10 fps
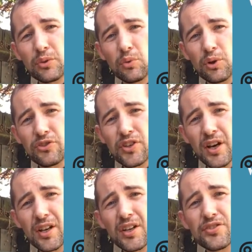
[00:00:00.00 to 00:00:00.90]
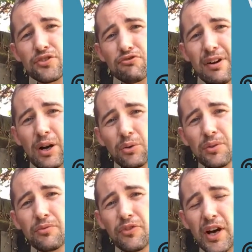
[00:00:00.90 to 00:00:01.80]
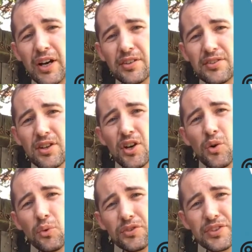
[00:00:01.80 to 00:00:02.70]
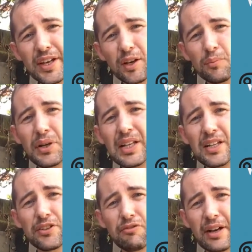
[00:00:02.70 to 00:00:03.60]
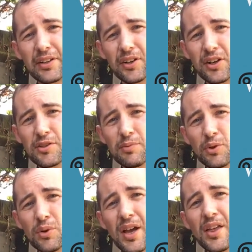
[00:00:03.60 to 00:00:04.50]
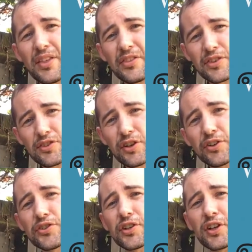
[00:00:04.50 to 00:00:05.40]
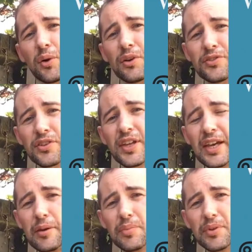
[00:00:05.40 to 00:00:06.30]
water, to drown them first. Once they're completely unrecognisable, then the sludge can go onto the heap.